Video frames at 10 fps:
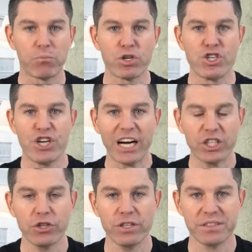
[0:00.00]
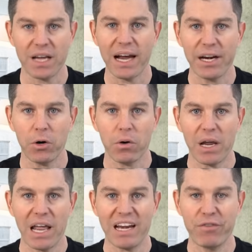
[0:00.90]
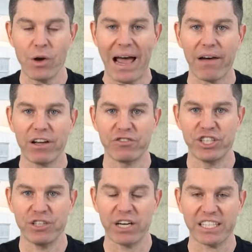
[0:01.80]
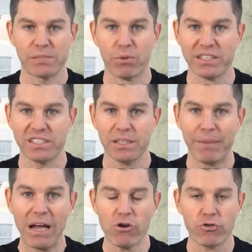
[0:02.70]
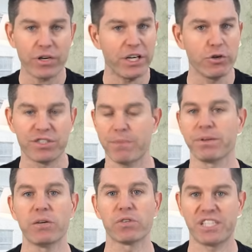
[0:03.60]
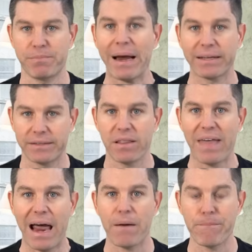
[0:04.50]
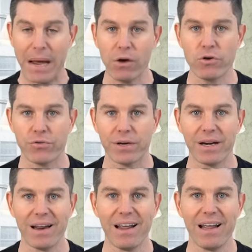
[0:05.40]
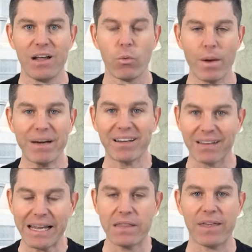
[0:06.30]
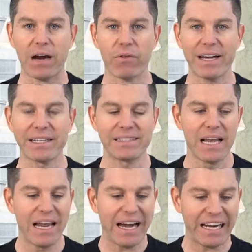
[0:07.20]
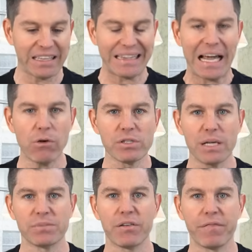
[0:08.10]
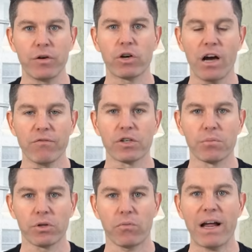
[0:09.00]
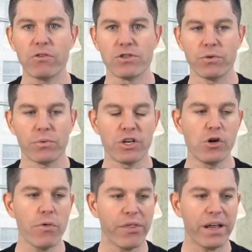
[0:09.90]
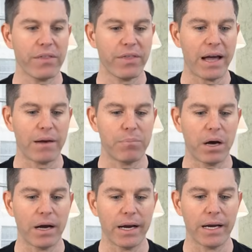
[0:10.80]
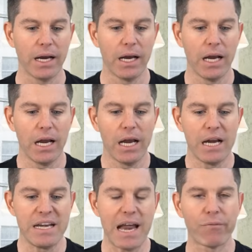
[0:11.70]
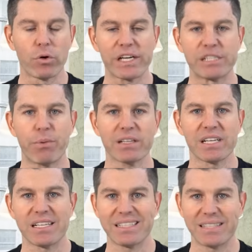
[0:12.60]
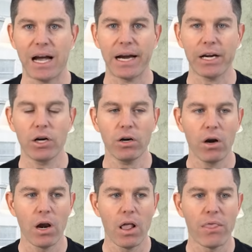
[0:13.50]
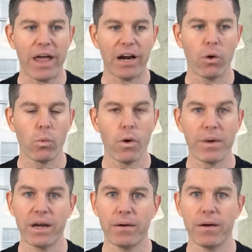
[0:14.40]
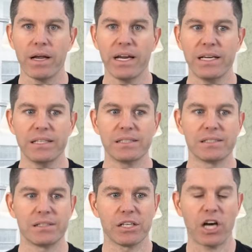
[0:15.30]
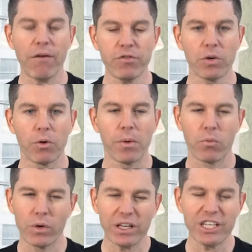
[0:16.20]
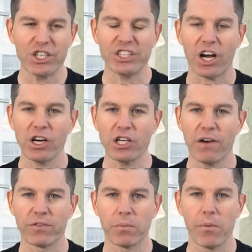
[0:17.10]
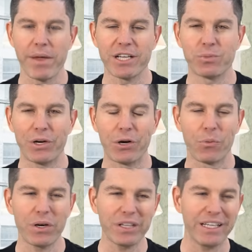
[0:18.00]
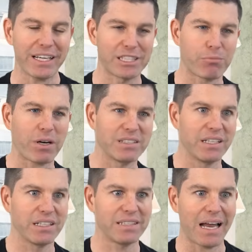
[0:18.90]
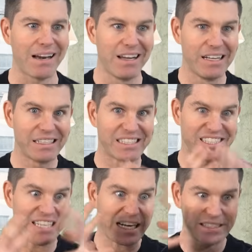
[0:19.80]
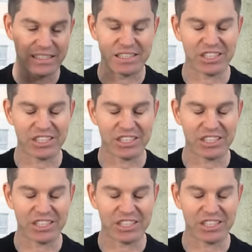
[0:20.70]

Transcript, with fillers: Project your desire, and if you have, if she expresses a boundary, you simply respect that boundary. Women like that, right? Because it allows them to feel comfortable around you. You think that by never expressing desire, that a woman is comfortable, but really she's uncomfortable because what you're really expressing is that sex is